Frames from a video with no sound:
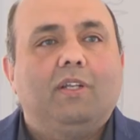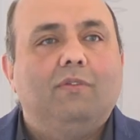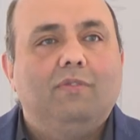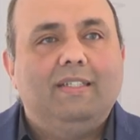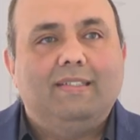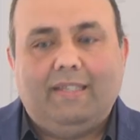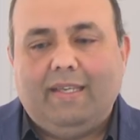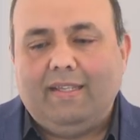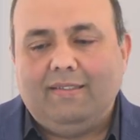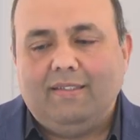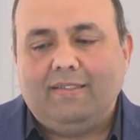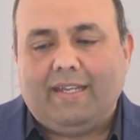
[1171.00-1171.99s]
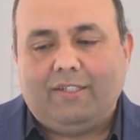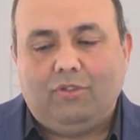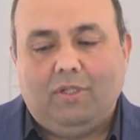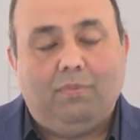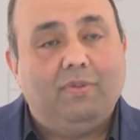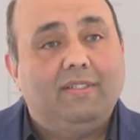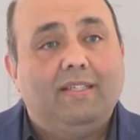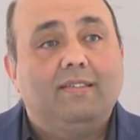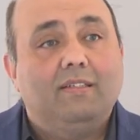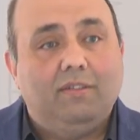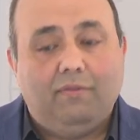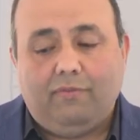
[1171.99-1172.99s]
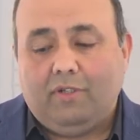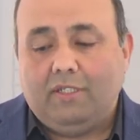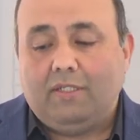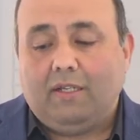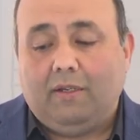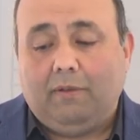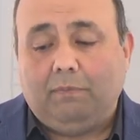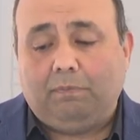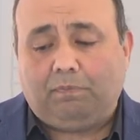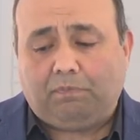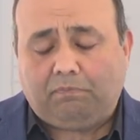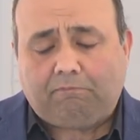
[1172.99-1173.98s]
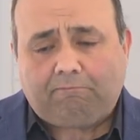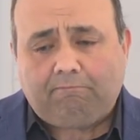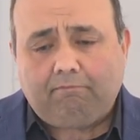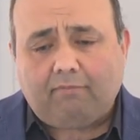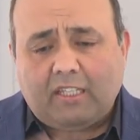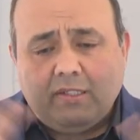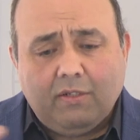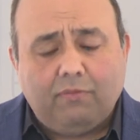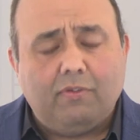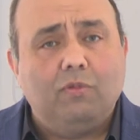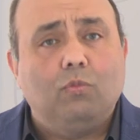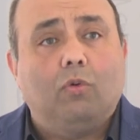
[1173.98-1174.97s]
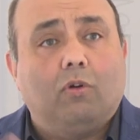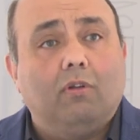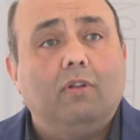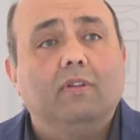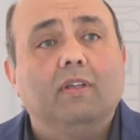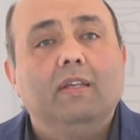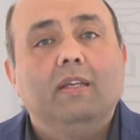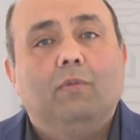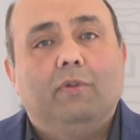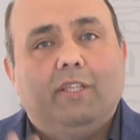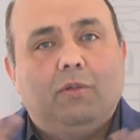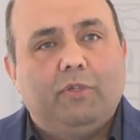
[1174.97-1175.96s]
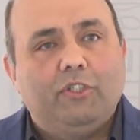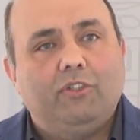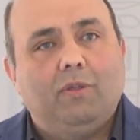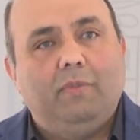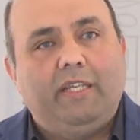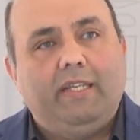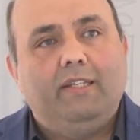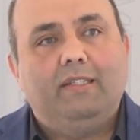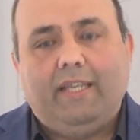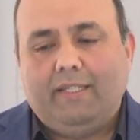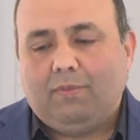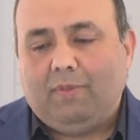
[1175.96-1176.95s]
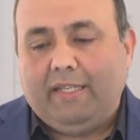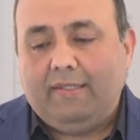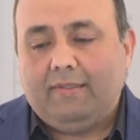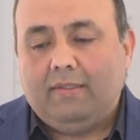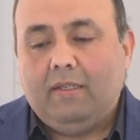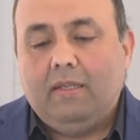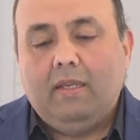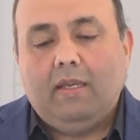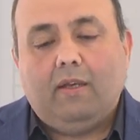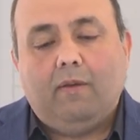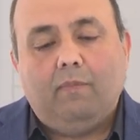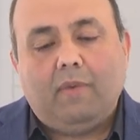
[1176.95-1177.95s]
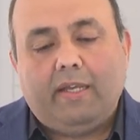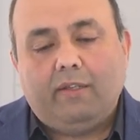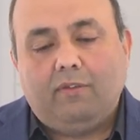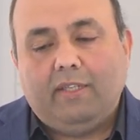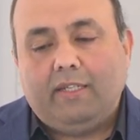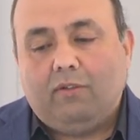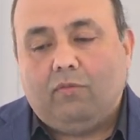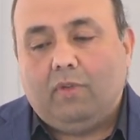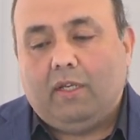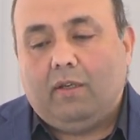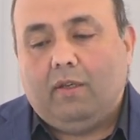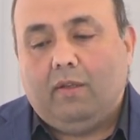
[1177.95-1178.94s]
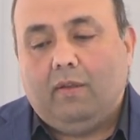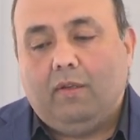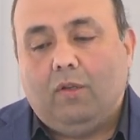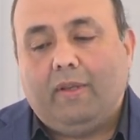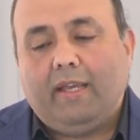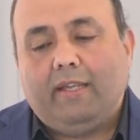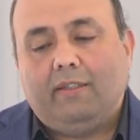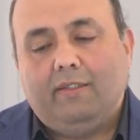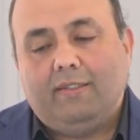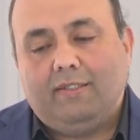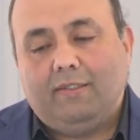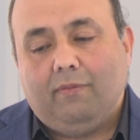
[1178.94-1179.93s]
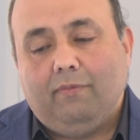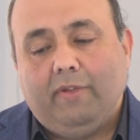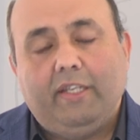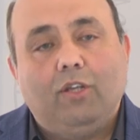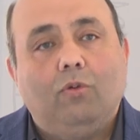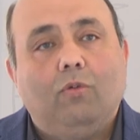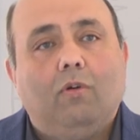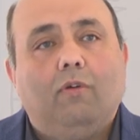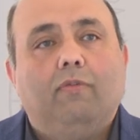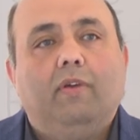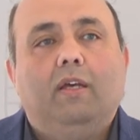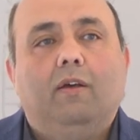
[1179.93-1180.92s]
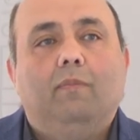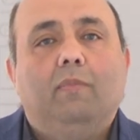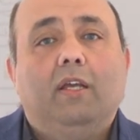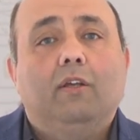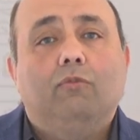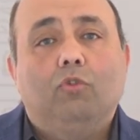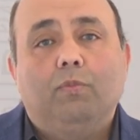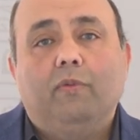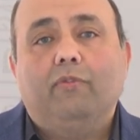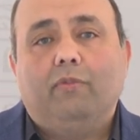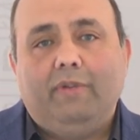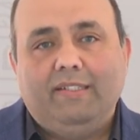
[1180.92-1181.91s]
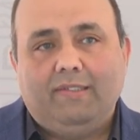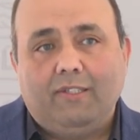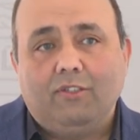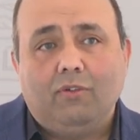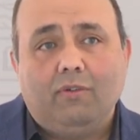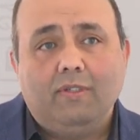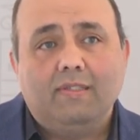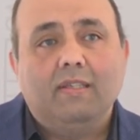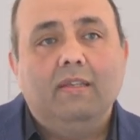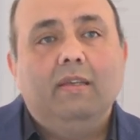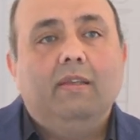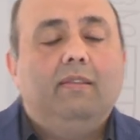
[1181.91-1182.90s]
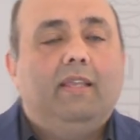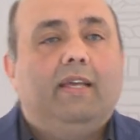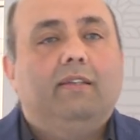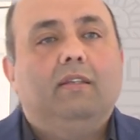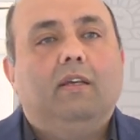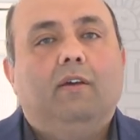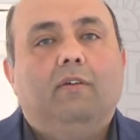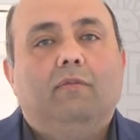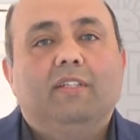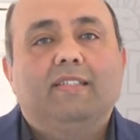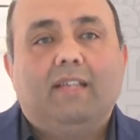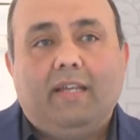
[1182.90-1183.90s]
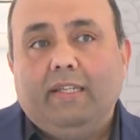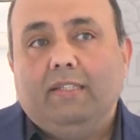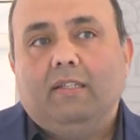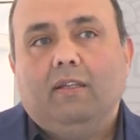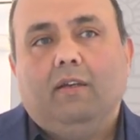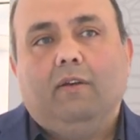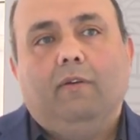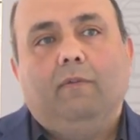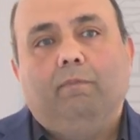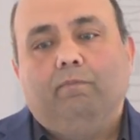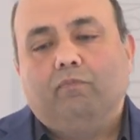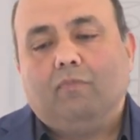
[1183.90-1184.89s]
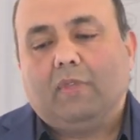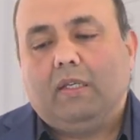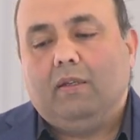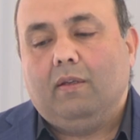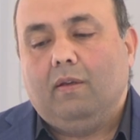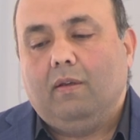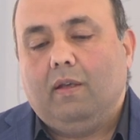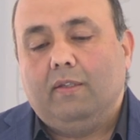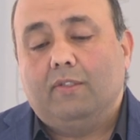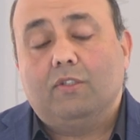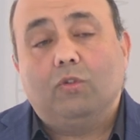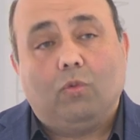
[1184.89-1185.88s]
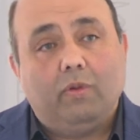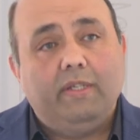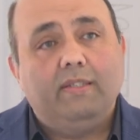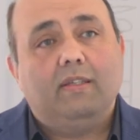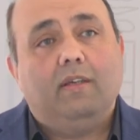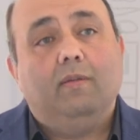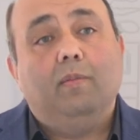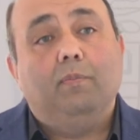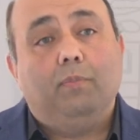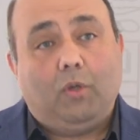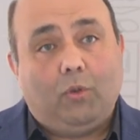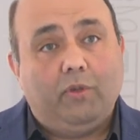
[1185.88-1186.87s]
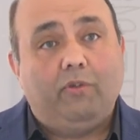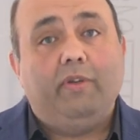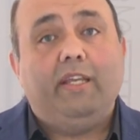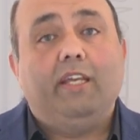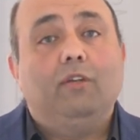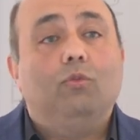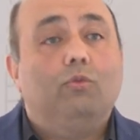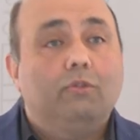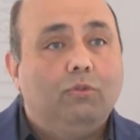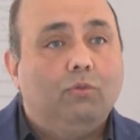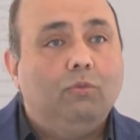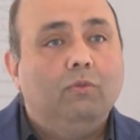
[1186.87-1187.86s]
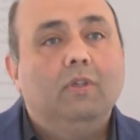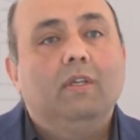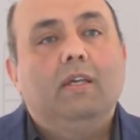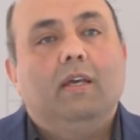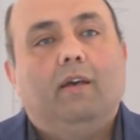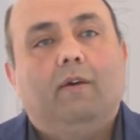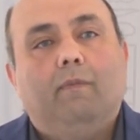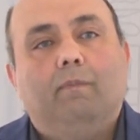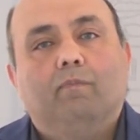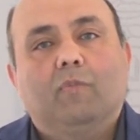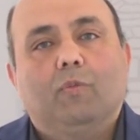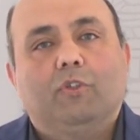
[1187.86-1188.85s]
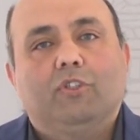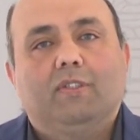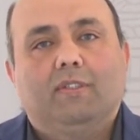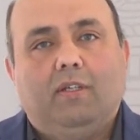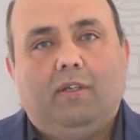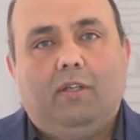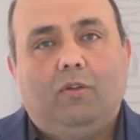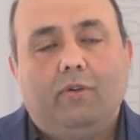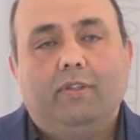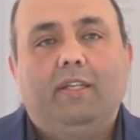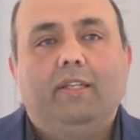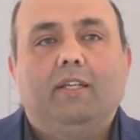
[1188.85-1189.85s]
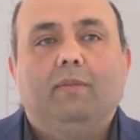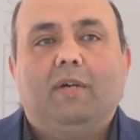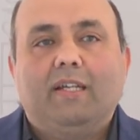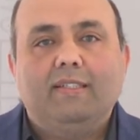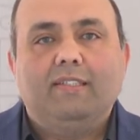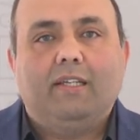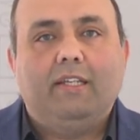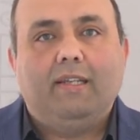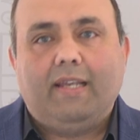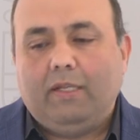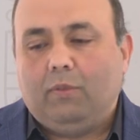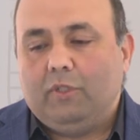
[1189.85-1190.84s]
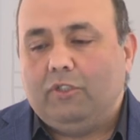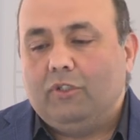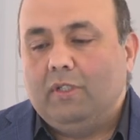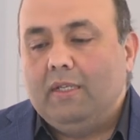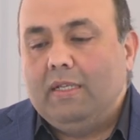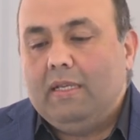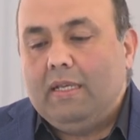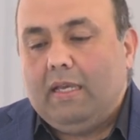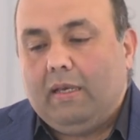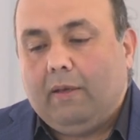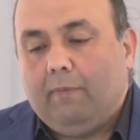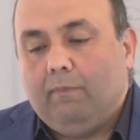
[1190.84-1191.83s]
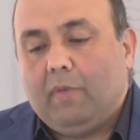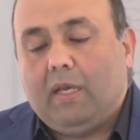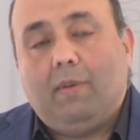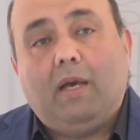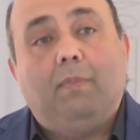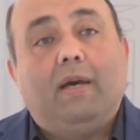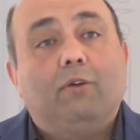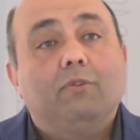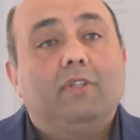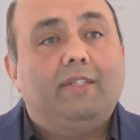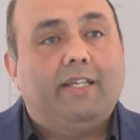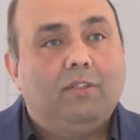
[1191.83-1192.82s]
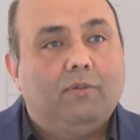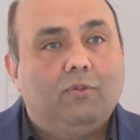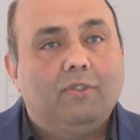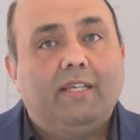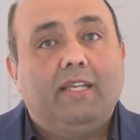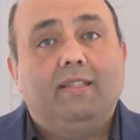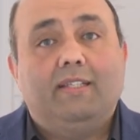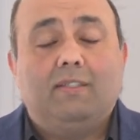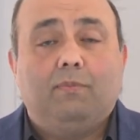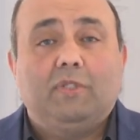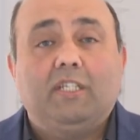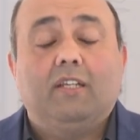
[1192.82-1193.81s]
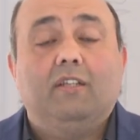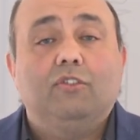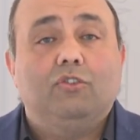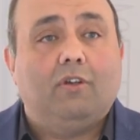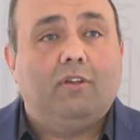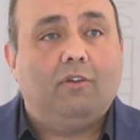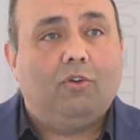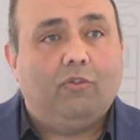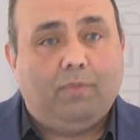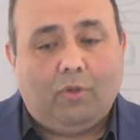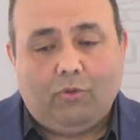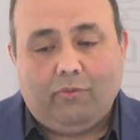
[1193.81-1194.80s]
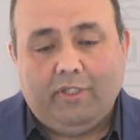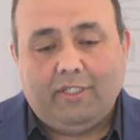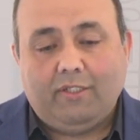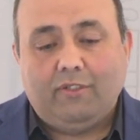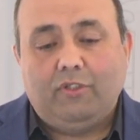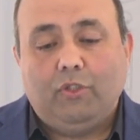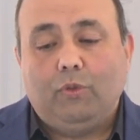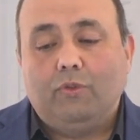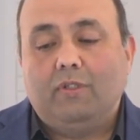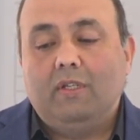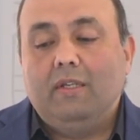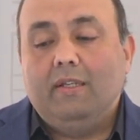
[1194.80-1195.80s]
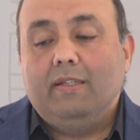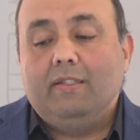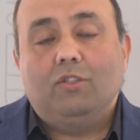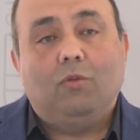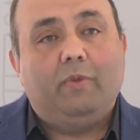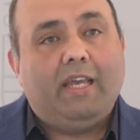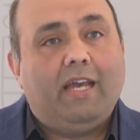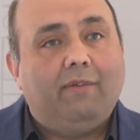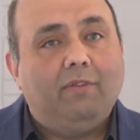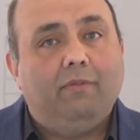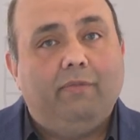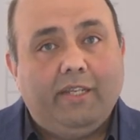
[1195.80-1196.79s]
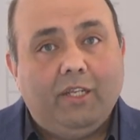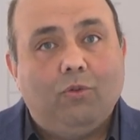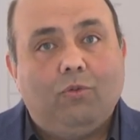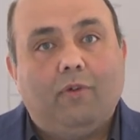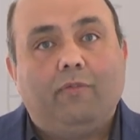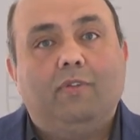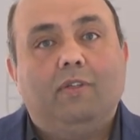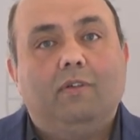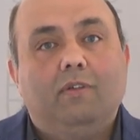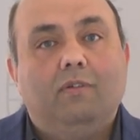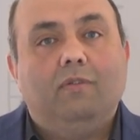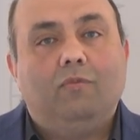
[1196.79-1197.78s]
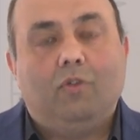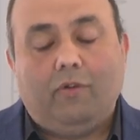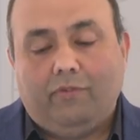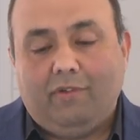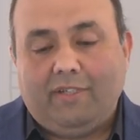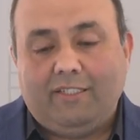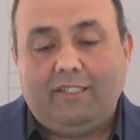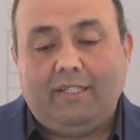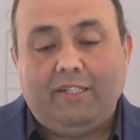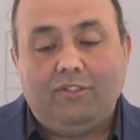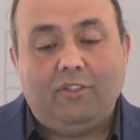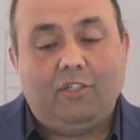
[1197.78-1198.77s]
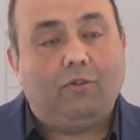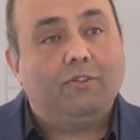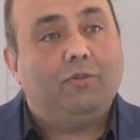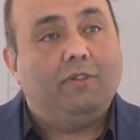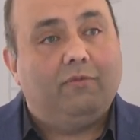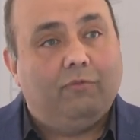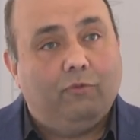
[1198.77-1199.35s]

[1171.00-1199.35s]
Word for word: one of these cases actually presents a different um, different world within which the meaning takes place. Um, I then uh, look at this is a video of um, a group of three sisters that uh, recite um, uh, stories, uh, poetry in Urdu, um, which is a North Indian Pakistani language um, about the death of Hussein. There's a particular genre of poetry that is used. So we have the video of the, of the recitation and also a